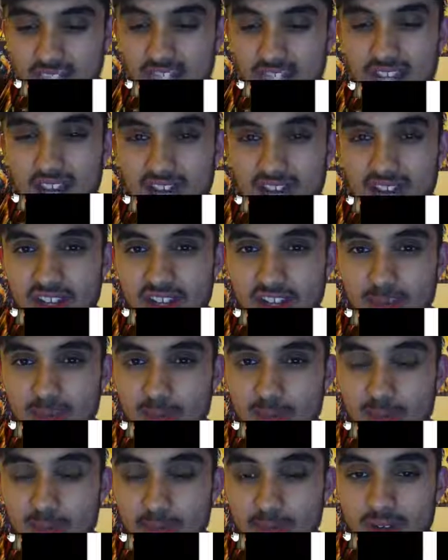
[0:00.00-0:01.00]
a very
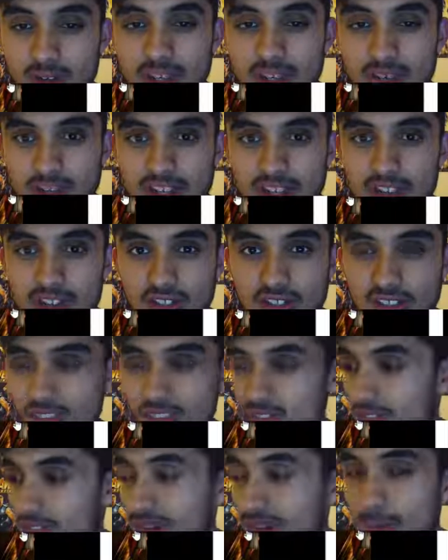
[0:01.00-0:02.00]
good
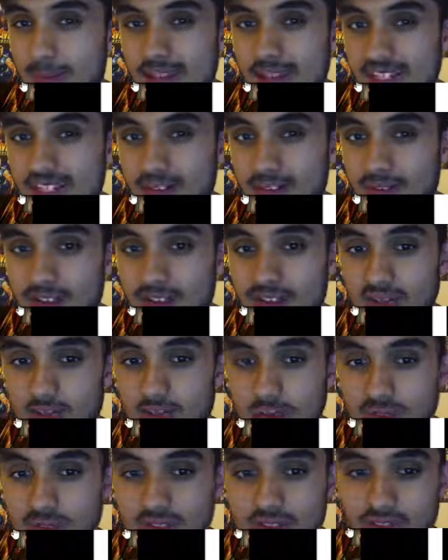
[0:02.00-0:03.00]
fan base out there, of
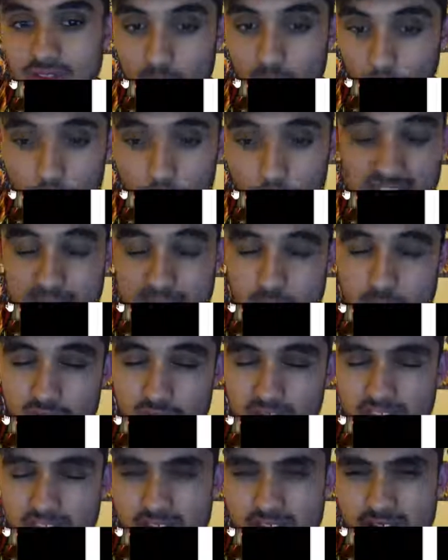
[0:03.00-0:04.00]
course, for all these
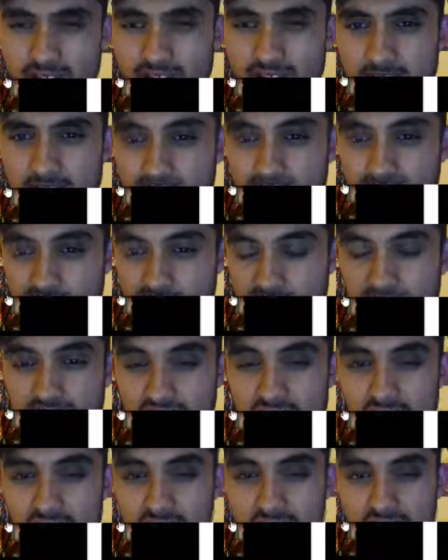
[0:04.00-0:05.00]
movies,
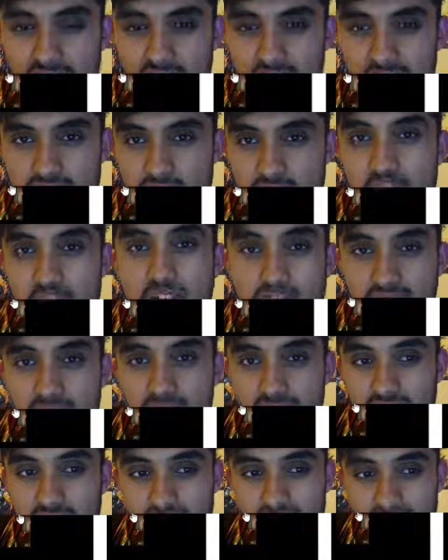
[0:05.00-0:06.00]
actually. So
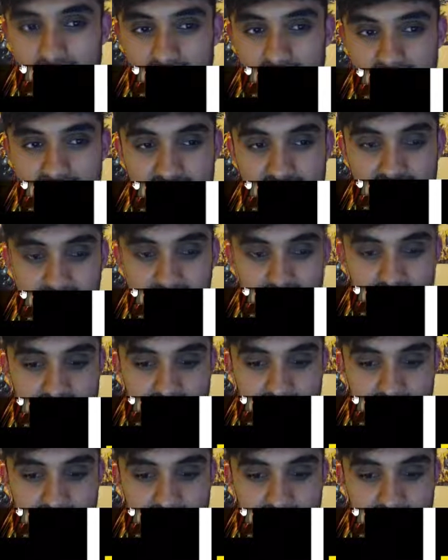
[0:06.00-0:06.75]
I dig that.